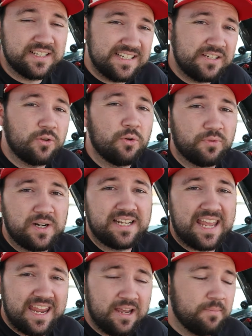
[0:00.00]
the single
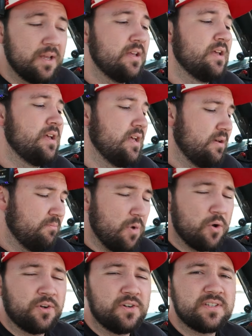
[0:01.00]
overhead cam
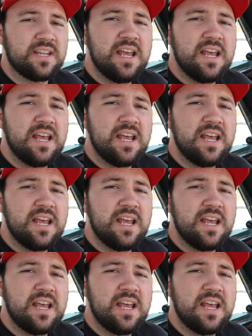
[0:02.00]
motors.